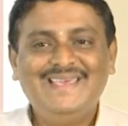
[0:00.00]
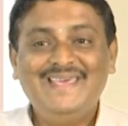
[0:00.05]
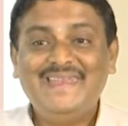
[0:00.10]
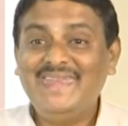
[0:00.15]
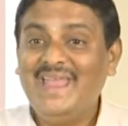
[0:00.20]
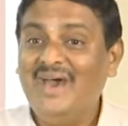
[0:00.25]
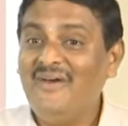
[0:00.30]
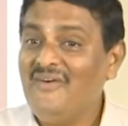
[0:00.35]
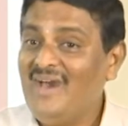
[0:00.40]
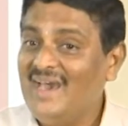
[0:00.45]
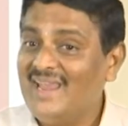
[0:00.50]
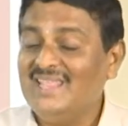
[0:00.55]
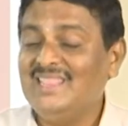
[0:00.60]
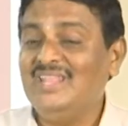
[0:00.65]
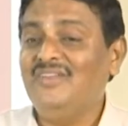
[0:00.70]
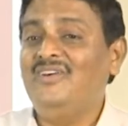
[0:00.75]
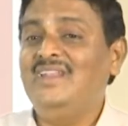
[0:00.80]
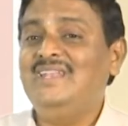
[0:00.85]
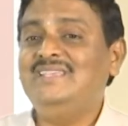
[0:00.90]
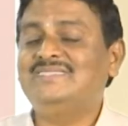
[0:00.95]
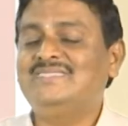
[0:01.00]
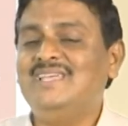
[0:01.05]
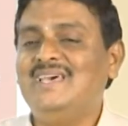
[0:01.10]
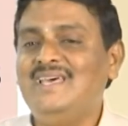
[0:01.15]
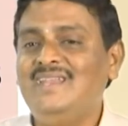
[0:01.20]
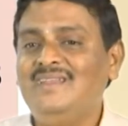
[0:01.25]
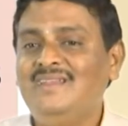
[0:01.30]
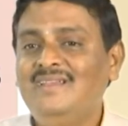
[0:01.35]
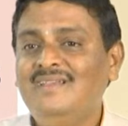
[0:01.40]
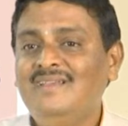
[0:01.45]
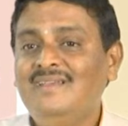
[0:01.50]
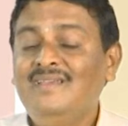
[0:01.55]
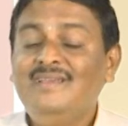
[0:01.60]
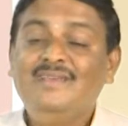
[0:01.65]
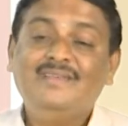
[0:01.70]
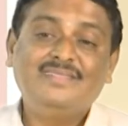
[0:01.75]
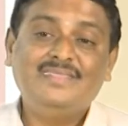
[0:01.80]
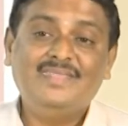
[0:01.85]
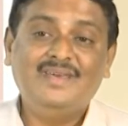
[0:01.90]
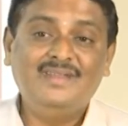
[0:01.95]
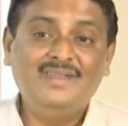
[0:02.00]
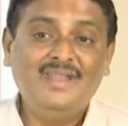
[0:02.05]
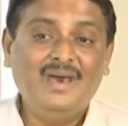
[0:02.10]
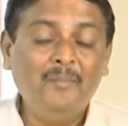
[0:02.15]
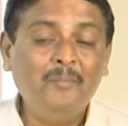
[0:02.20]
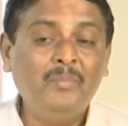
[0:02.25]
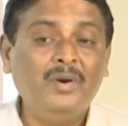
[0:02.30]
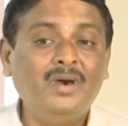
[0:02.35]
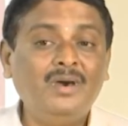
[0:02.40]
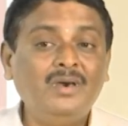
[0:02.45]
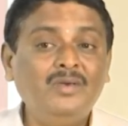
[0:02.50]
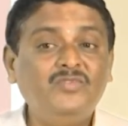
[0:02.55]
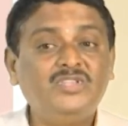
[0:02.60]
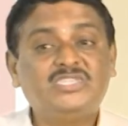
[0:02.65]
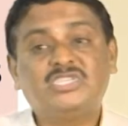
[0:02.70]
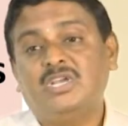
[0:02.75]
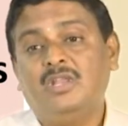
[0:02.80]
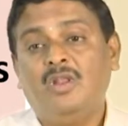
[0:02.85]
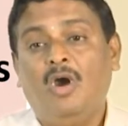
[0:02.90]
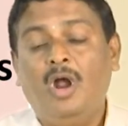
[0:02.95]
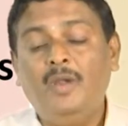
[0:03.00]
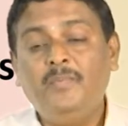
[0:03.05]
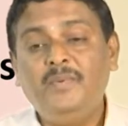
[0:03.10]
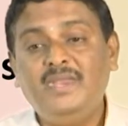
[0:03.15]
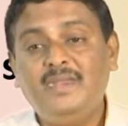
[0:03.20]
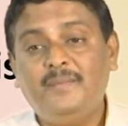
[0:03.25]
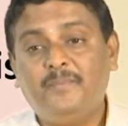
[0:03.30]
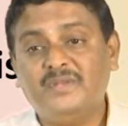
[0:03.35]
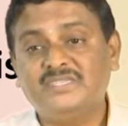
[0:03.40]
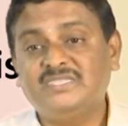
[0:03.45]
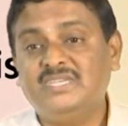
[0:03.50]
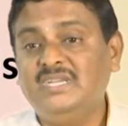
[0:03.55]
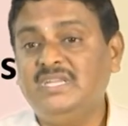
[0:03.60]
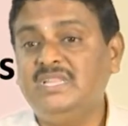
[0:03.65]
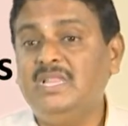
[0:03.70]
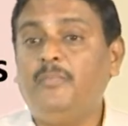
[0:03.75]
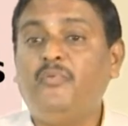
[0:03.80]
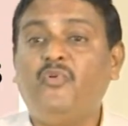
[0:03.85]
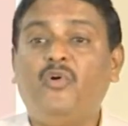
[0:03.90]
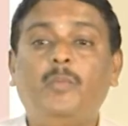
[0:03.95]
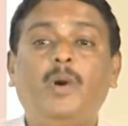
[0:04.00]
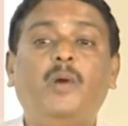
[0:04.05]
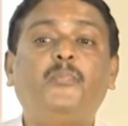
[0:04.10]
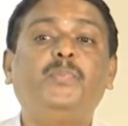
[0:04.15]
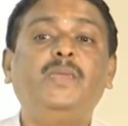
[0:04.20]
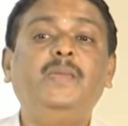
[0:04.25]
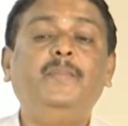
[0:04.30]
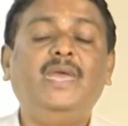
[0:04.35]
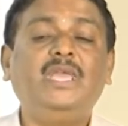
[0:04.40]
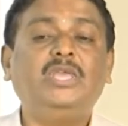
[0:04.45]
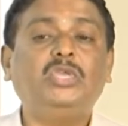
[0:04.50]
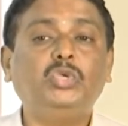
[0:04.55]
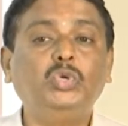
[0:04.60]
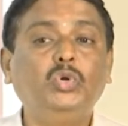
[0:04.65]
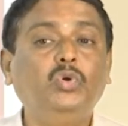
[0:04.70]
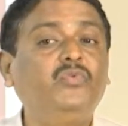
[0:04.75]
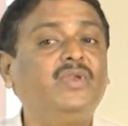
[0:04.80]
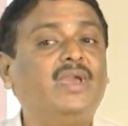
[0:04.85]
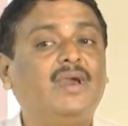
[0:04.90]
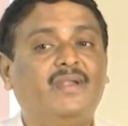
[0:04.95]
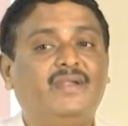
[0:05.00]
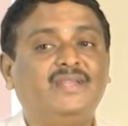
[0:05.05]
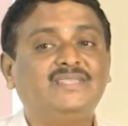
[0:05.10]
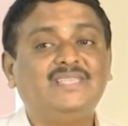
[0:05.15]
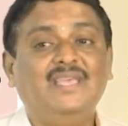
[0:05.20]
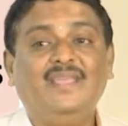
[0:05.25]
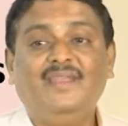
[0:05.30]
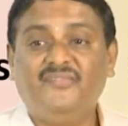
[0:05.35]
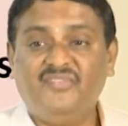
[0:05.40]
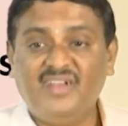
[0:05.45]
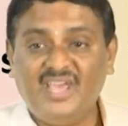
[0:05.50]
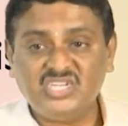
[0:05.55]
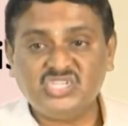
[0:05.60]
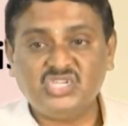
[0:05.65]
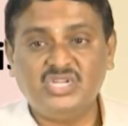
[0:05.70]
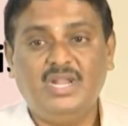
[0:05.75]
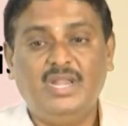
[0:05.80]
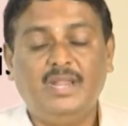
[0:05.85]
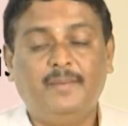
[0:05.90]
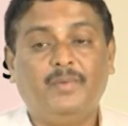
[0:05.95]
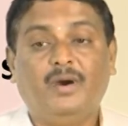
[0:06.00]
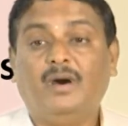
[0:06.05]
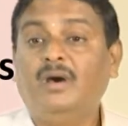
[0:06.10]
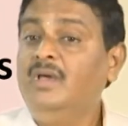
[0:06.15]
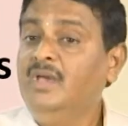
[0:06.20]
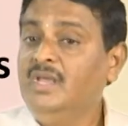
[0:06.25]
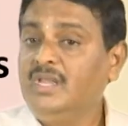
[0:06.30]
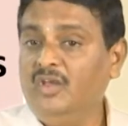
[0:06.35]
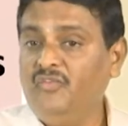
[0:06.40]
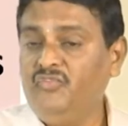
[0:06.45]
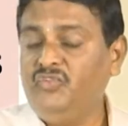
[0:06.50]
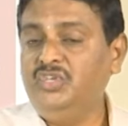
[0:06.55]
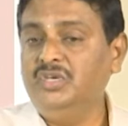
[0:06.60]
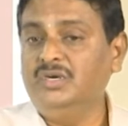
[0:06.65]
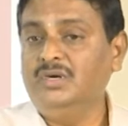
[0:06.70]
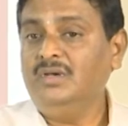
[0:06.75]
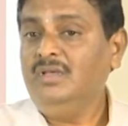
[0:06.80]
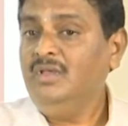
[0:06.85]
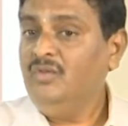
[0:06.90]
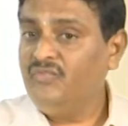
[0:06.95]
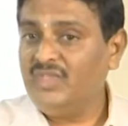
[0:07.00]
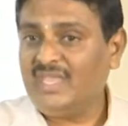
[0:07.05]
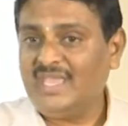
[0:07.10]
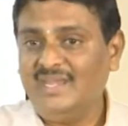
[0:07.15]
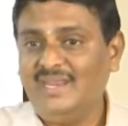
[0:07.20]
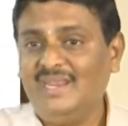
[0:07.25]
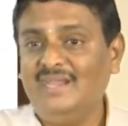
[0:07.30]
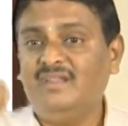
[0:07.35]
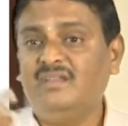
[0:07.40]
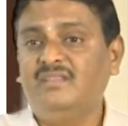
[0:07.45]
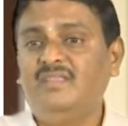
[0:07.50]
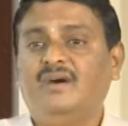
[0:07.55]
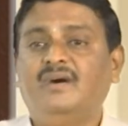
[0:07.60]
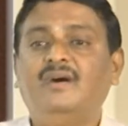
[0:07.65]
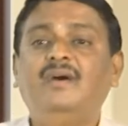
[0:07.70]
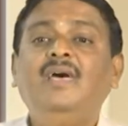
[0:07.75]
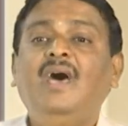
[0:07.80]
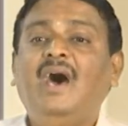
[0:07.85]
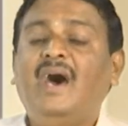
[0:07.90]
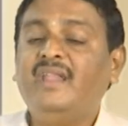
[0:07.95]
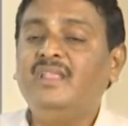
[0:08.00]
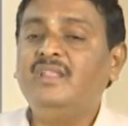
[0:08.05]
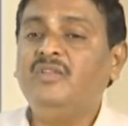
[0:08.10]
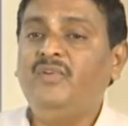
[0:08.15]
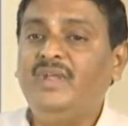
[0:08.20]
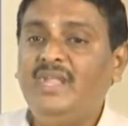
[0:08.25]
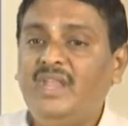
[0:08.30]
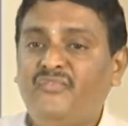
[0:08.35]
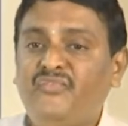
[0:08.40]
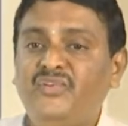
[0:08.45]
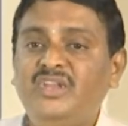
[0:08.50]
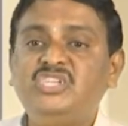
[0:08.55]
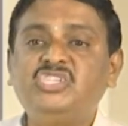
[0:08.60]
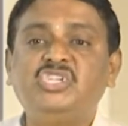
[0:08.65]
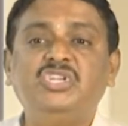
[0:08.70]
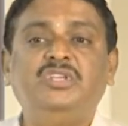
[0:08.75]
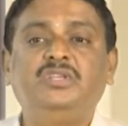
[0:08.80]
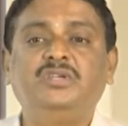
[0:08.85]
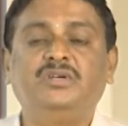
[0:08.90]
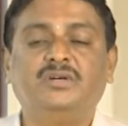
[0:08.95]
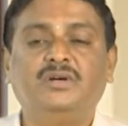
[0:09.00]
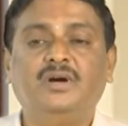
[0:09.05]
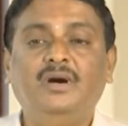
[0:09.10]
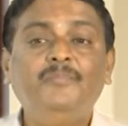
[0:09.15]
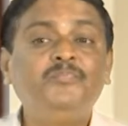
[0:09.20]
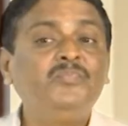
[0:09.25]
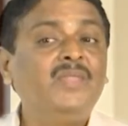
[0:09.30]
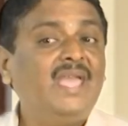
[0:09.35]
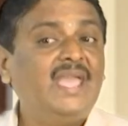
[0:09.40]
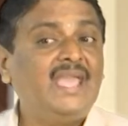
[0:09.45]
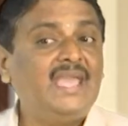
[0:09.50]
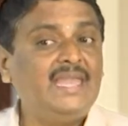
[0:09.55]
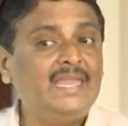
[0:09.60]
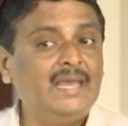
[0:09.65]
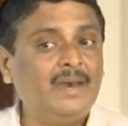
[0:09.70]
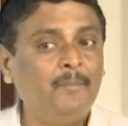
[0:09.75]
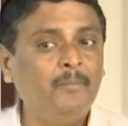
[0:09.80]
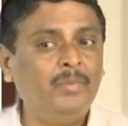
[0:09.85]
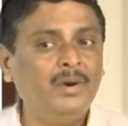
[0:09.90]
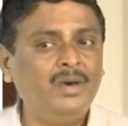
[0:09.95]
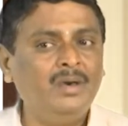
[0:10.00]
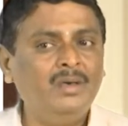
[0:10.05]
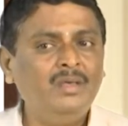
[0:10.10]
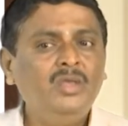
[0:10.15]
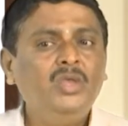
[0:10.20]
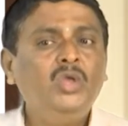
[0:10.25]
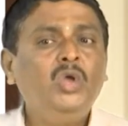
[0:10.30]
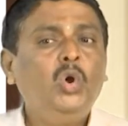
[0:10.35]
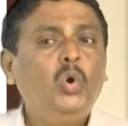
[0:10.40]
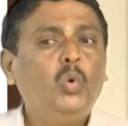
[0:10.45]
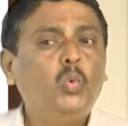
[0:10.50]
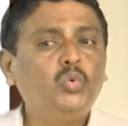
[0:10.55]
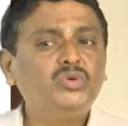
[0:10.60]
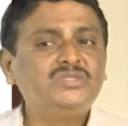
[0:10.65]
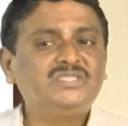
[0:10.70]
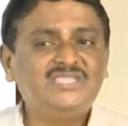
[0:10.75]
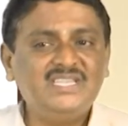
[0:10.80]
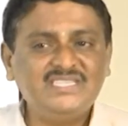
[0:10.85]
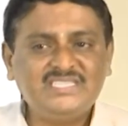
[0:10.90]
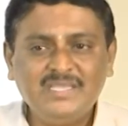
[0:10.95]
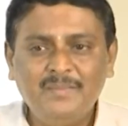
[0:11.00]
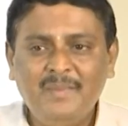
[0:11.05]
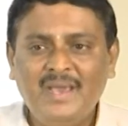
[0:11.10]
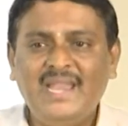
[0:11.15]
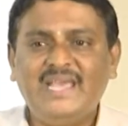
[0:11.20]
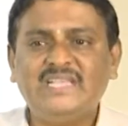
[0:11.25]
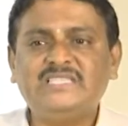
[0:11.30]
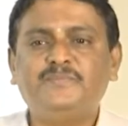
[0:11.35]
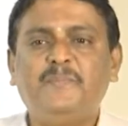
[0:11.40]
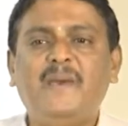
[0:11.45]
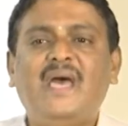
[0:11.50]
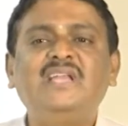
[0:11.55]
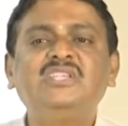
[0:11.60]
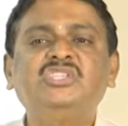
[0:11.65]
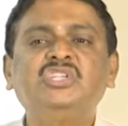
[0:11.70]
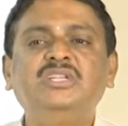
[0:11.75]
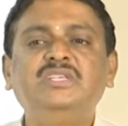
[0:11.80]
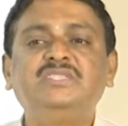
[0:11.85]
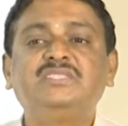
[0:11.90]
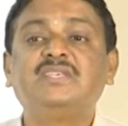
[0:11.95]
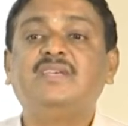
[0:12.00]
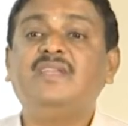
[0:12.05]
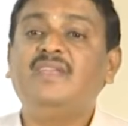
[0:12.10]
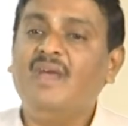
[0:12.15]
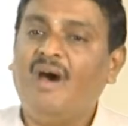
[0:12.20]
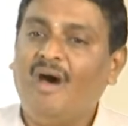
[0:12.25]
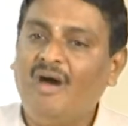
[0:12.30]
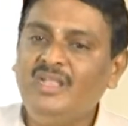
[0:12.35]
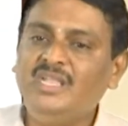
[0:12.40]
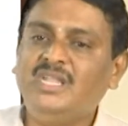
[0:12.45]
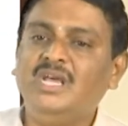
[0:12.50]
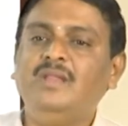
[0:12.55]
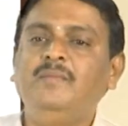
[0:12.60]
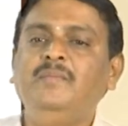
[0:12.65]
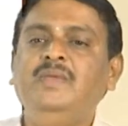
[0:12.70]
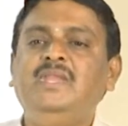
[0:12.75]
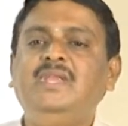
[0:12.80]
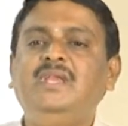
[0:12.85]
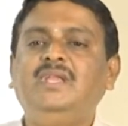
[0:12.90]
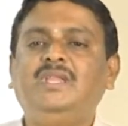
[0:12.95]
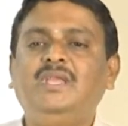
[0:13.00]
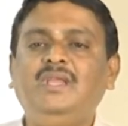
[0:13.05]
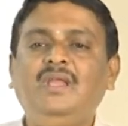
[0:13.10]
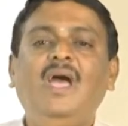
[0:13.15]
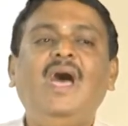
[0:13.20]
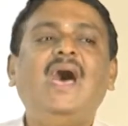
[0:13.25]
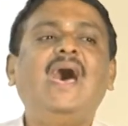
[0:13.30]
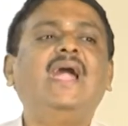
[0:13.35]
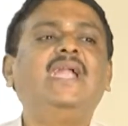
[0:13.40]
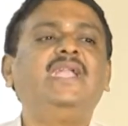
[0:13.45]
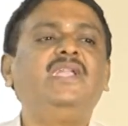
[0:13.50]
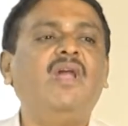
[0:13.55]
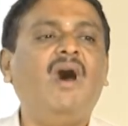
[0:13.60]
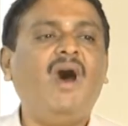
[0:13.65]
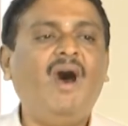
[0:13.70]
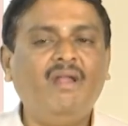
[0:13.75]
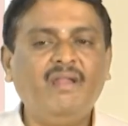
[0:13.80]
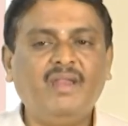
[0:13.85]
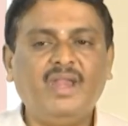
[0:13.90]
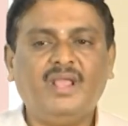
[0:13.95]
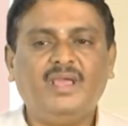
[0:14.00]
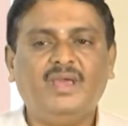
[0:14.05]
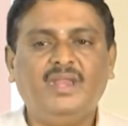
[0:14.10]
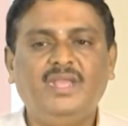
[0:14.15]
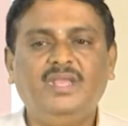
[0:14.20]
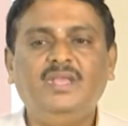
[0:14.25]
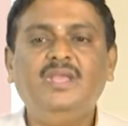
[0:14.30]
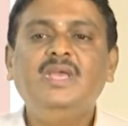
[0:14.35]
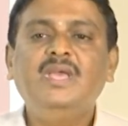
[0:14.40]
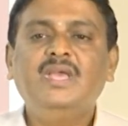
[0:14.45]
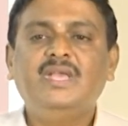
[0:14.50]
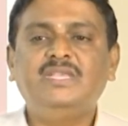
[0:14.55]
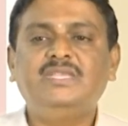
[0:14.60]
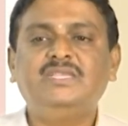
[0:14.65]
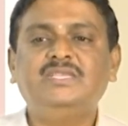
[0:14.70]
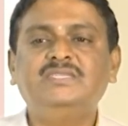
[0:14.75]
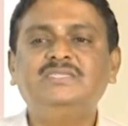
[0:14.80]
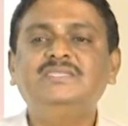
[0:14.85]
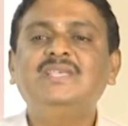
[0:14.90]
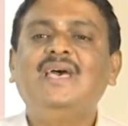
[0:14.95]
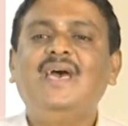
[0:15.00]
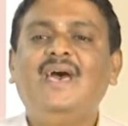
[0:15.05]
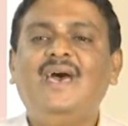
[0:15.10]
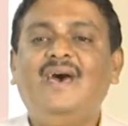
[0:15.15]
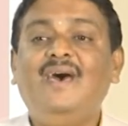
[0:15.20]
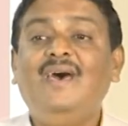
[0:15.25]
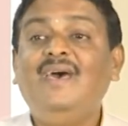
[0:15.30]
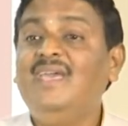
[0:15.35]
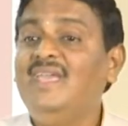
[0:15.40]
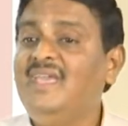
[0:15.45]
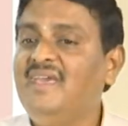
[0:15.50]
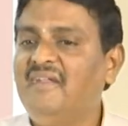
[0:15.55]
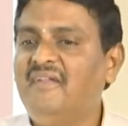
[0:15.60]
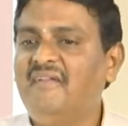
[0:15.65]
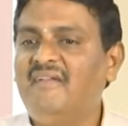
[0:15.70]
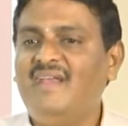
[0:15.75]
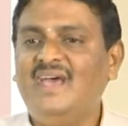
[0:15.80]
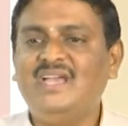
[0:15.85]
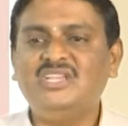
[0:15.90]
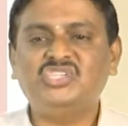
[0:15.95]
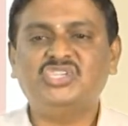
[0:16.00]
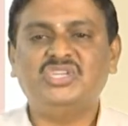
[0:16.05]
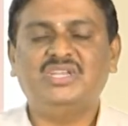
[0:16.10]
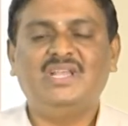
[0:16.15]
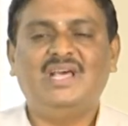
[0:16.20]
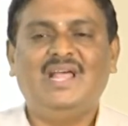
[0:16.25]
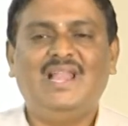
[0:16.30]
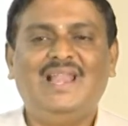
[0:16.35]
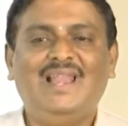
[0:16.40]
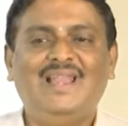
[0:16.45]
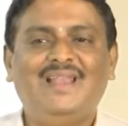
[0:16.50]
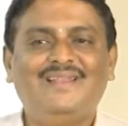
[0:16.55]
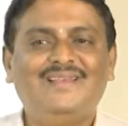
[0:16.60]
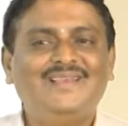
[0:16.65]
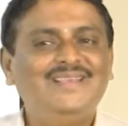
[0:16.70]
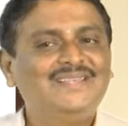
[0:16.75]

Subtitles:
Now, another one is there, the number which cannot be represented in the form of p by q, we call it as a irrational number. Now, here we can get the another one definition here, a number whose decimal expansion is non-terminating and non-recurring is a irrational.